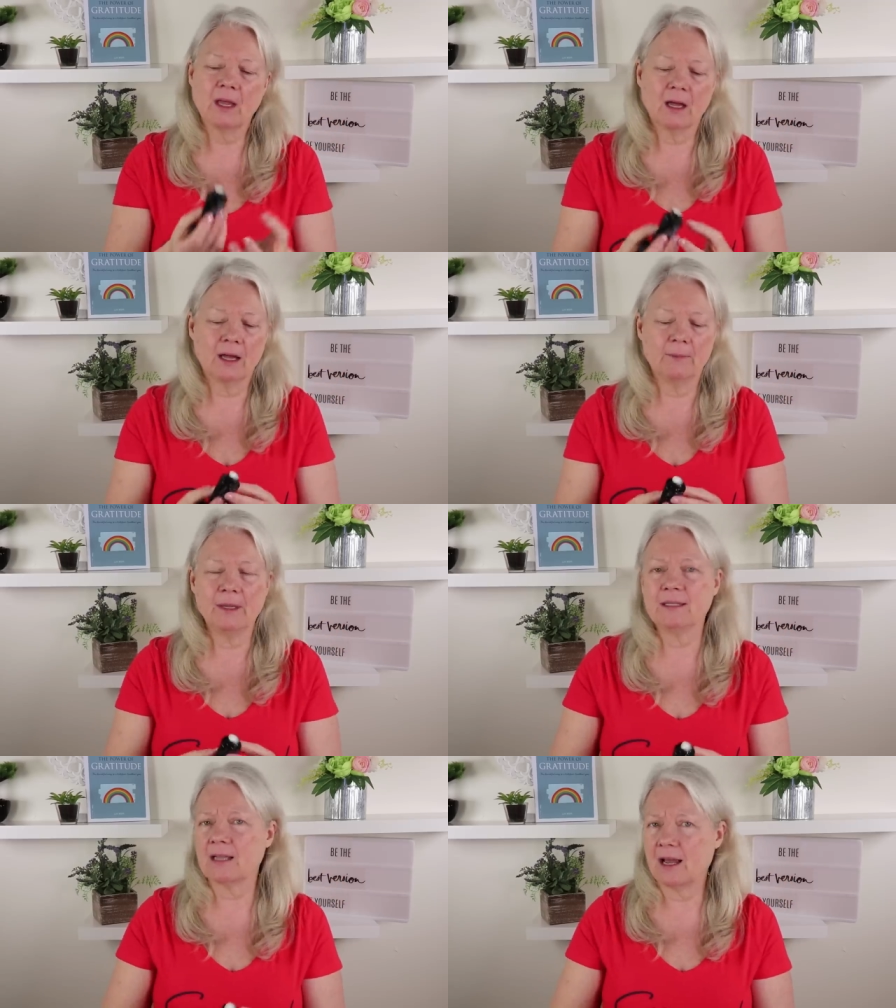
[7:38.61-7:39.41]
Um,
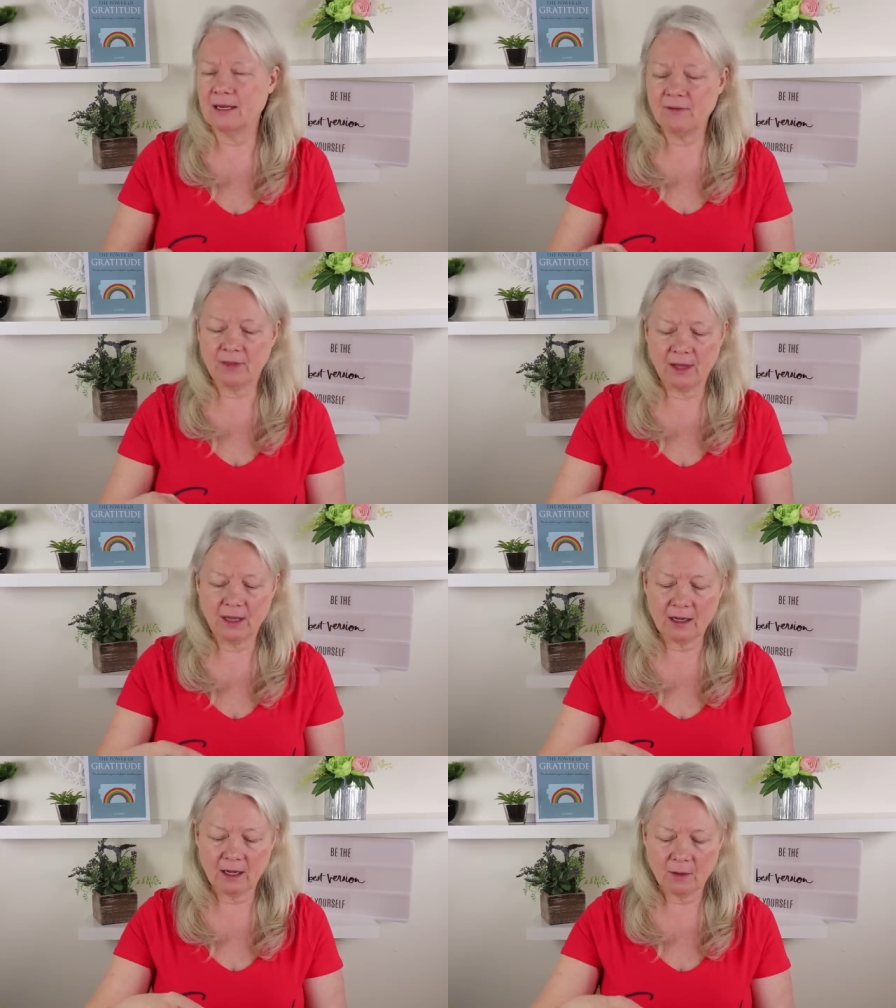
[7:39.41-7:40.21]
it's kind of
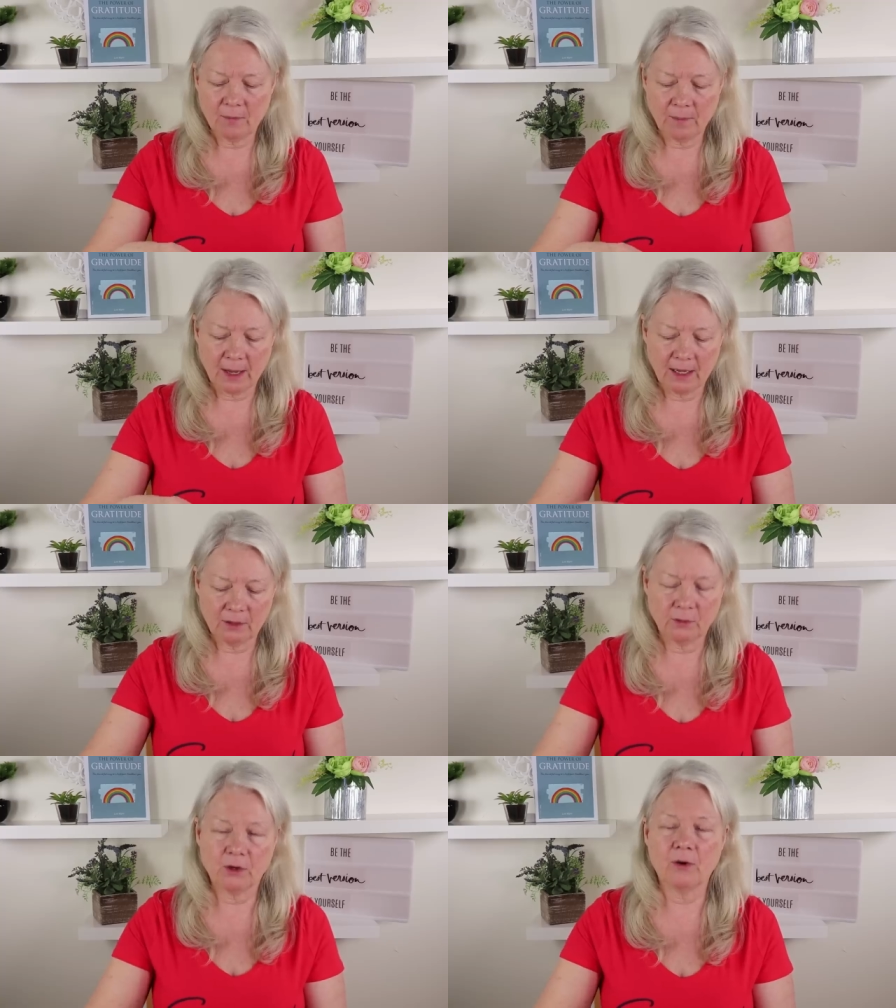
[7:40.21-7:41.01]
thick,
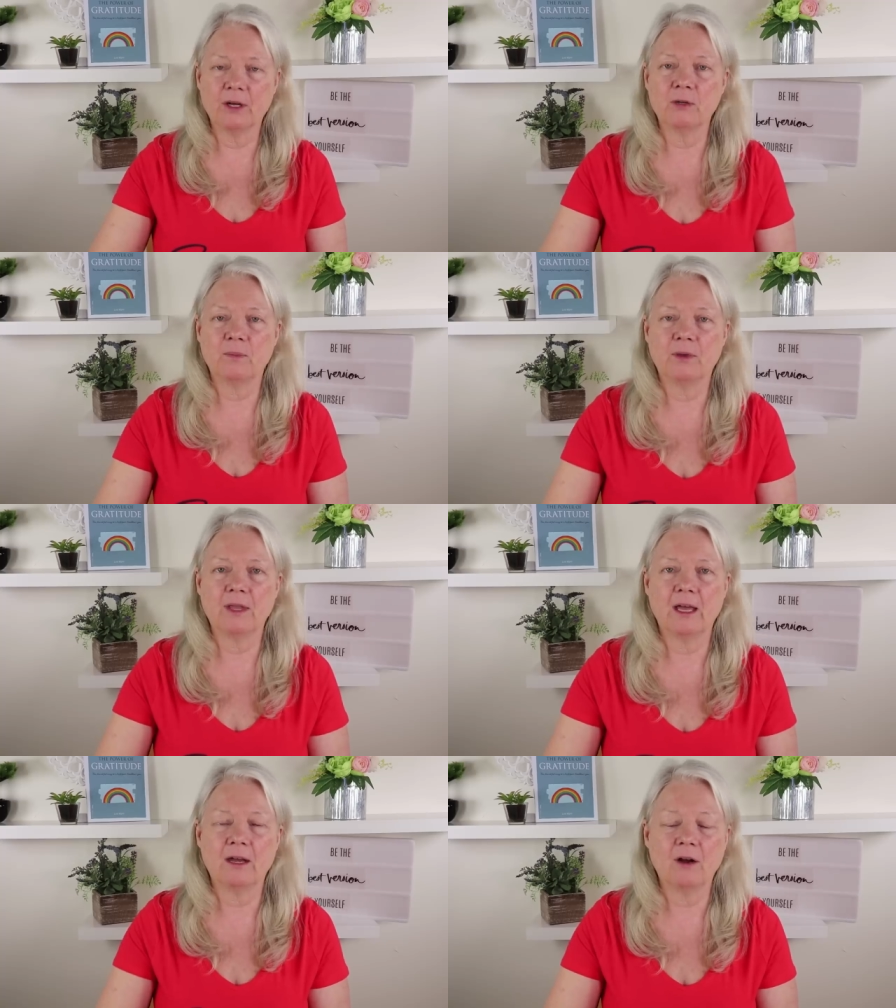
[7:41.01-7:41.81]
but we're going to put
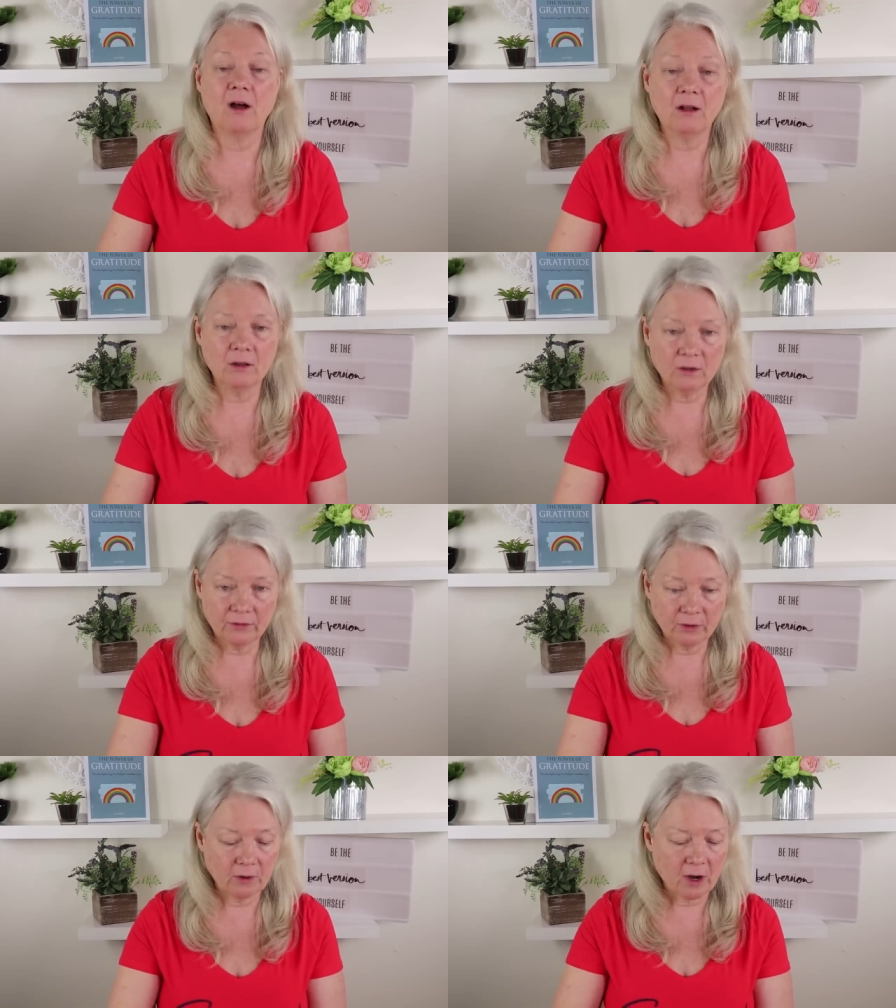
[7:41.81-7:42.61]
that all
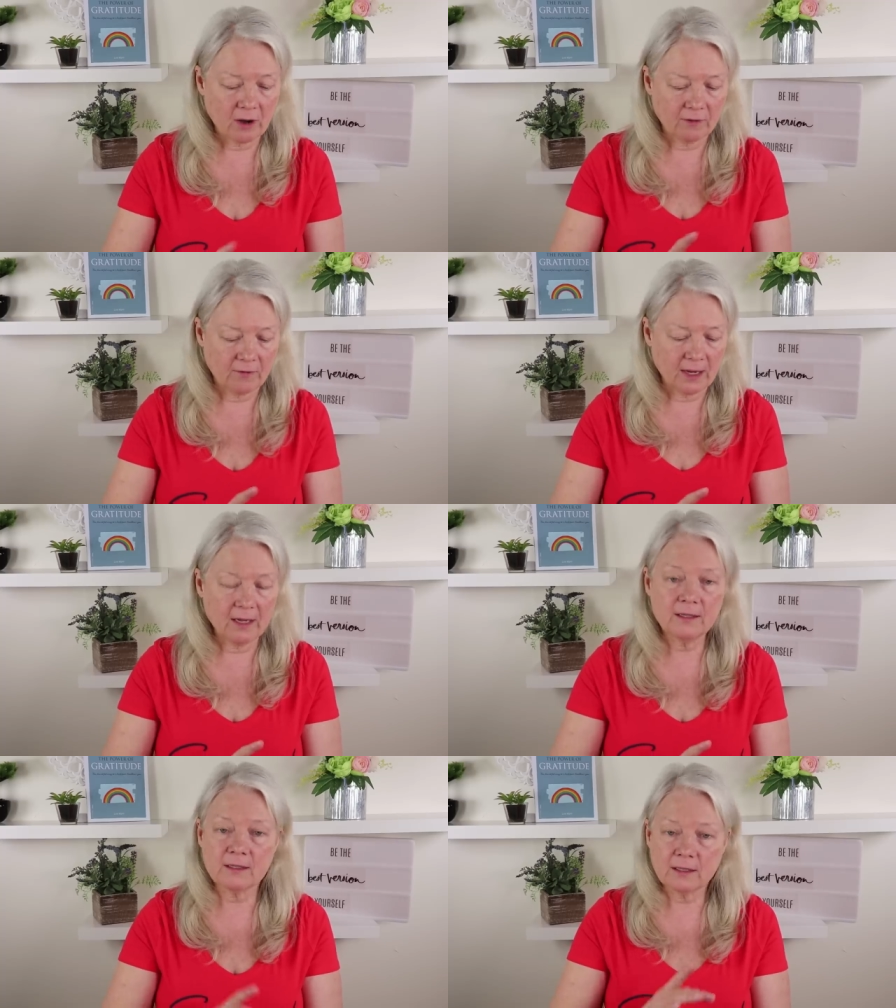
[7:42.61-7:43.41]
over our
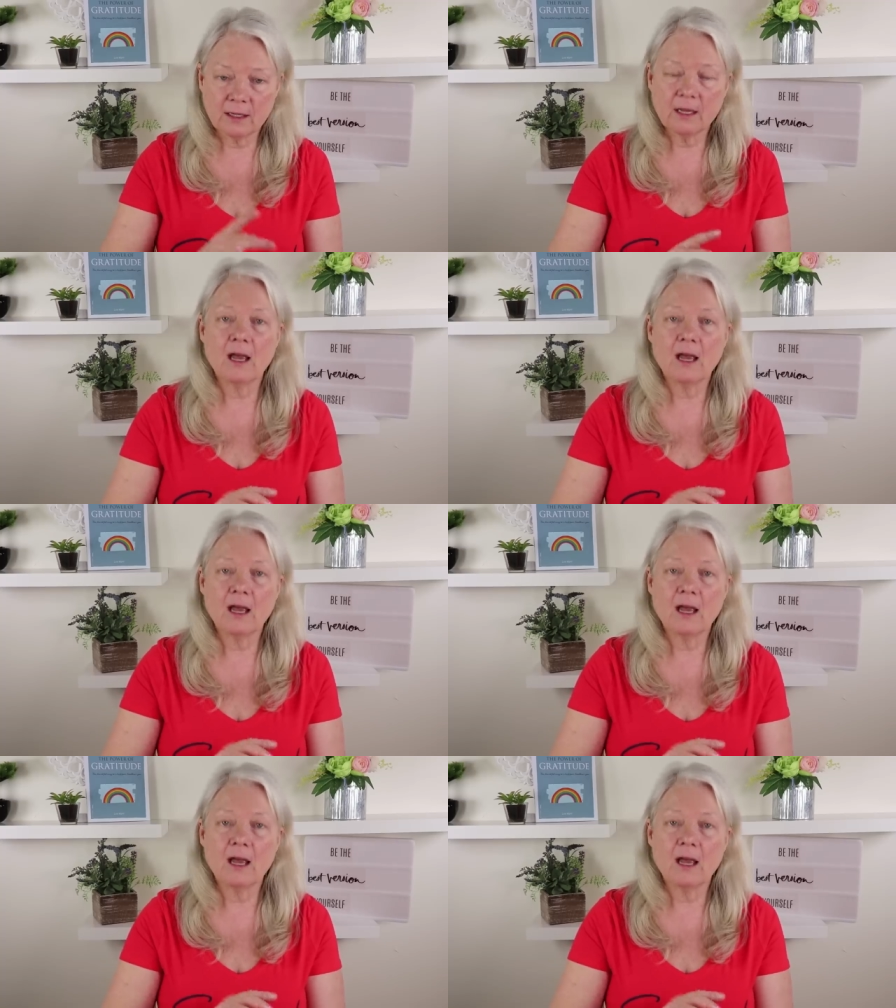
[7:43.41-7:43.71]
face.